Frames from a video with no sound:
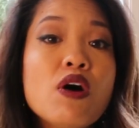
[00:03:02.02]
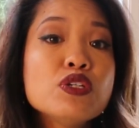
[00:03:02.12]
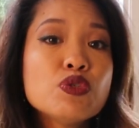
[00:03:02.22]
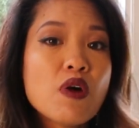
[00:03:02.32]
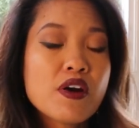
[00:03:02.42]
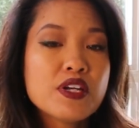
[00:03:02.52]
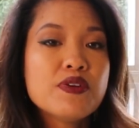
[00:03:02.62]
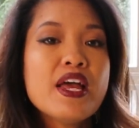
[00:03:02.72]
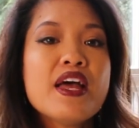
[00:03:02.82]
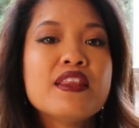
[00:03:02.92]
also
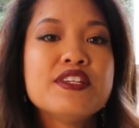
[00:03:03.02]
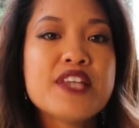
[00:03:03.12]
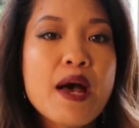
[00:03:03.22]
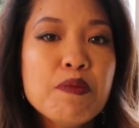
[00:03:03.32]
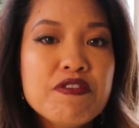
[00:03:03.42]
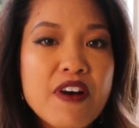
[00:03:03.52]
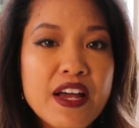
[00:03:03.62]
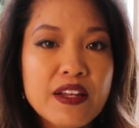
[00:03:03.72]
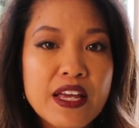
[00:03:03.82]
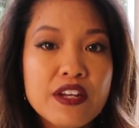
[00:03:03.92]
argued that DAPA
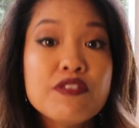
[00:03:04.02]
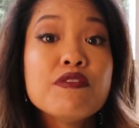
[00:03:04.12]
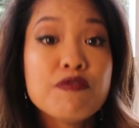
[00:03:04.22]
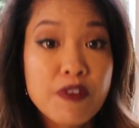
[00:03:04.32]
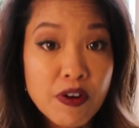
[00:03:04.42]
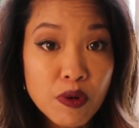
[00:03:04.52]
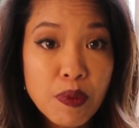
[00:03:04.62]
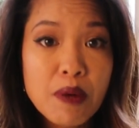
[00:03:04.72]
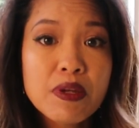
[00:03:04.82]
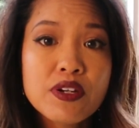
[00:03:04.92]
violated federal
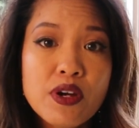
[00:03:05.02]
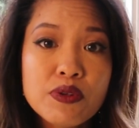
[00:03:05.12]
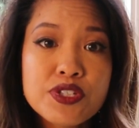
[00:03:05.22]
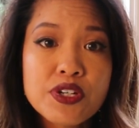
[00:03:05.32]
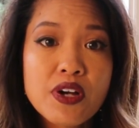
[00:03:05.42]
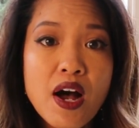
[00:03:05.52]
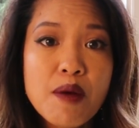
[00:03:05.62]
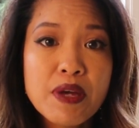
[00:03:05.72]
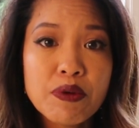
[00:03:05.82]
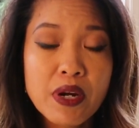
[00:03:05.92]
public notice and
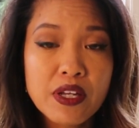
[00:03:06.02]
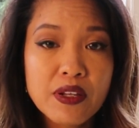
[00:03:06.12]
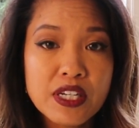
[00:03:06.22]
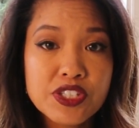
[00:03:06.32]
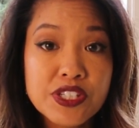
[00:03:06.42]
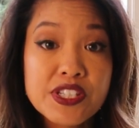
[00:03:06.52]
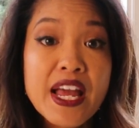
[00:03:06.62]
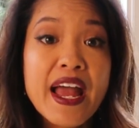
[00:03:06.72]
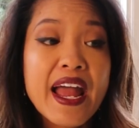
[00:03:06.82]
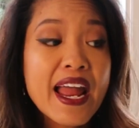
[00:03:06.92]
comment regulations,
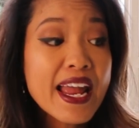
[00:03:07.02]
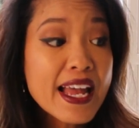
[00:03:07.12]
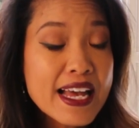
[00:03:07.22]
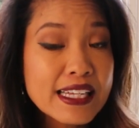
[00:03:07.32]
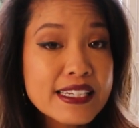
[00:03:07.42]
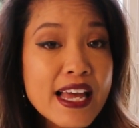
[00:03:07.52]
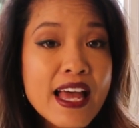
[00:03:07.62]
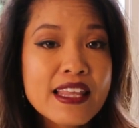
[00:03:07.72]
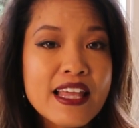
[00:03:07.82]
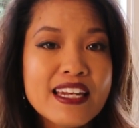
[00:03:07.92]
and
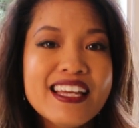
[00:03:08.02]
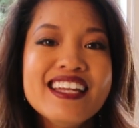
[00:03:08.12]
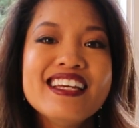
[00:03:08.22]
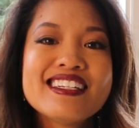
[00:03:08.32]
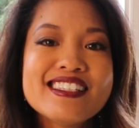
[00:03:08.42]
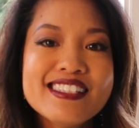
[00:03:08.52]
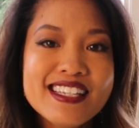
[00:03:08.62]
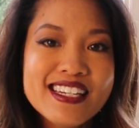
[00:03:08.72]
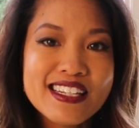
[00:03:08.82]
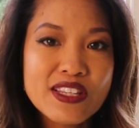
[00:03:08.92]
that it
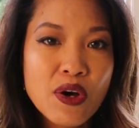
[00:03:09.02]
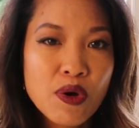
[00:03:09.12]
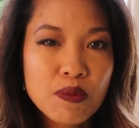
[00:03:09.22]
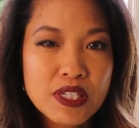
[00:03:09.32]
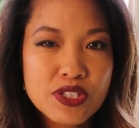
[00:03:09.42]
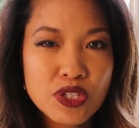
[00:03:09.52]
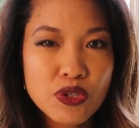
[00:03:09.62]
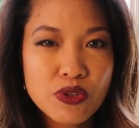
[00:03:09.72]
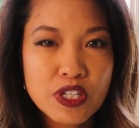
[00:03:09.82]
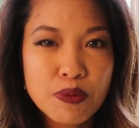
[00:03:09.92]
exceeded the Homeland
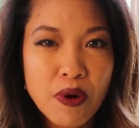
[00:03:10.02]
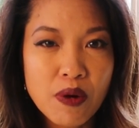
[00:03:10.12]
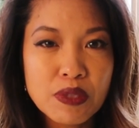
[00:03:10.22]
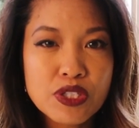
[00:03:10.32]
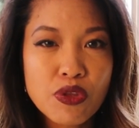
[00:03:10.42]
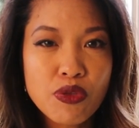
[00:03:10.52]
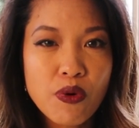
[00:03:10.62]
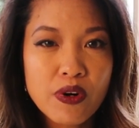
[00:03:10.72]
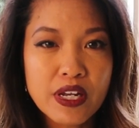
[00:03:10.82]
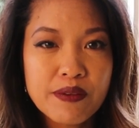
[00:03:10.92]
Security Department's
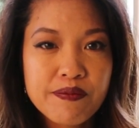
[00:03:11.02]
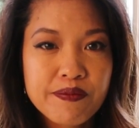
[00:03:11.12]
authority.